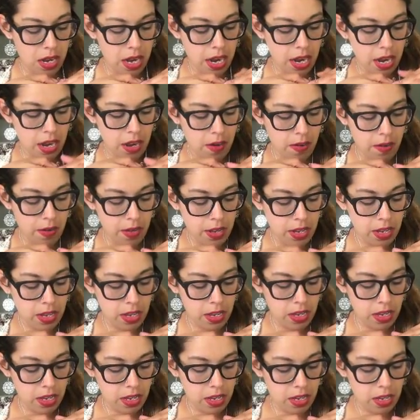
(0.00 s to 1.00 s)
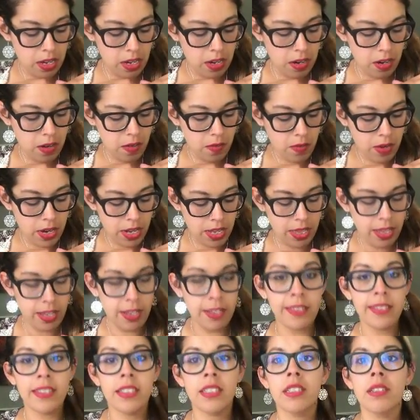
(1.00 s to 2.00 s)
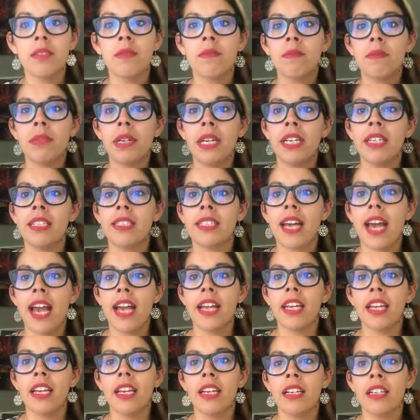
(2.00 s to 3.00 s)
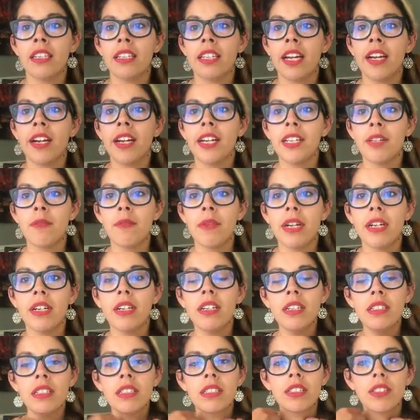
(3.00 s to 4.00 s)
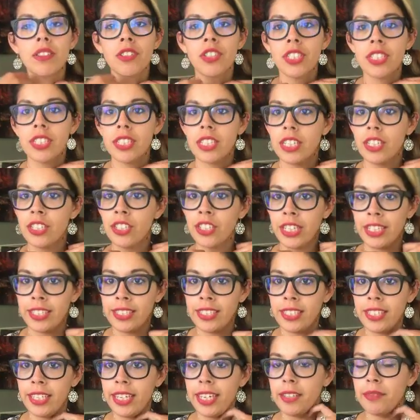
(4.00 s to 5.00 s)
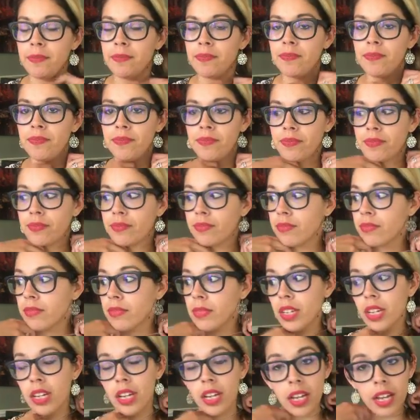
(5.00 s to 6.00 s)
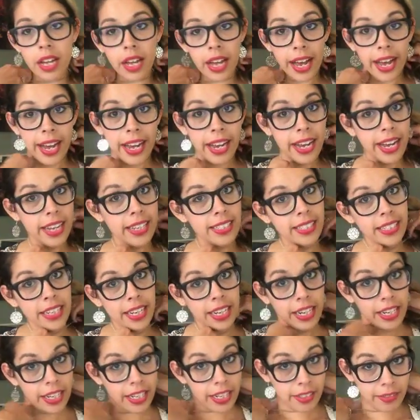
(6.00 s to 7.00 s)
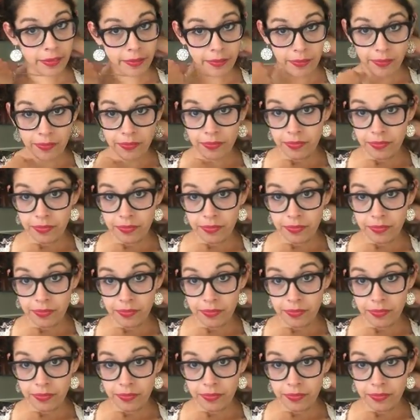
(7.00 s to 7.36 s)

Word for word: Now, you don't want this piece hanging there in the middle, so just adjust it as needed.